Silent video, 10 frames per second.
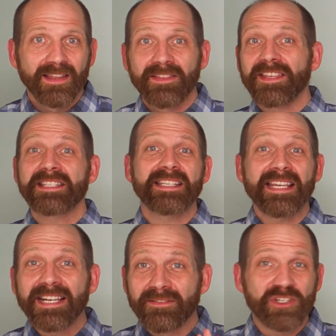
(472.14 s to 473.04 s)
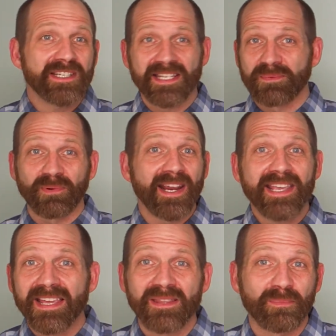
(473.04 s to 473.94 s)
This scene of Jesus
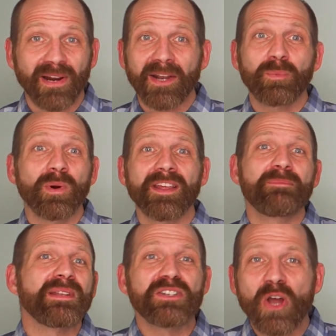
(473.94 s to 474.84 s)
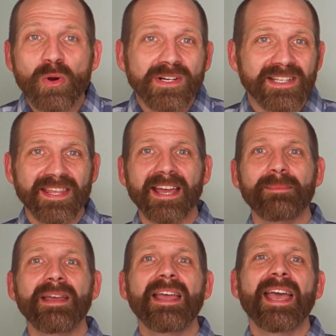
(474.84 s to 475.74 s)
breaking the bread would have been known to
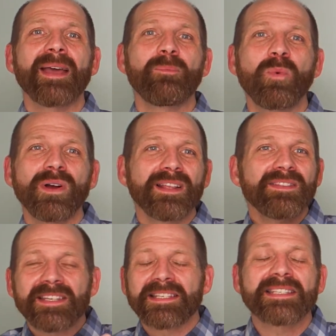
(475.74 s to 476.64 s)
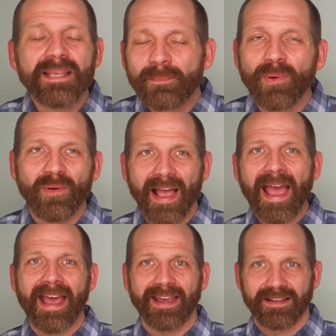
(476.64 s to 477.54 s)
them and in this simple
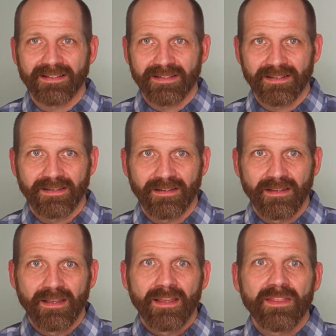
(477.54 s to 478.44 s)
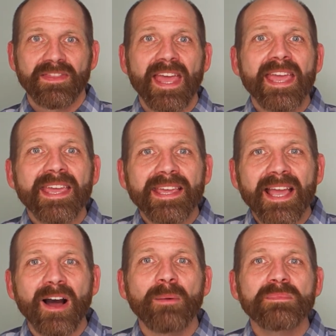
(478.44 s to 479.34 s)
act, they
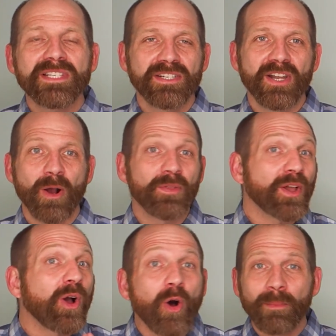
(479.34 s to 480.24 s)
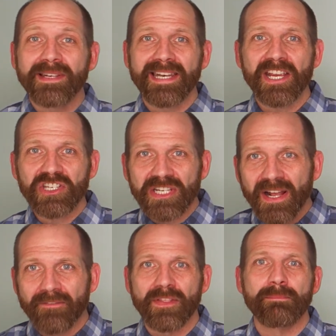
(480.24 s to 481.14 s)
come to know the culmination
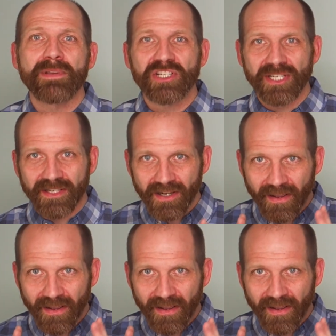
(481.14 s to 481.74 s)
of the mission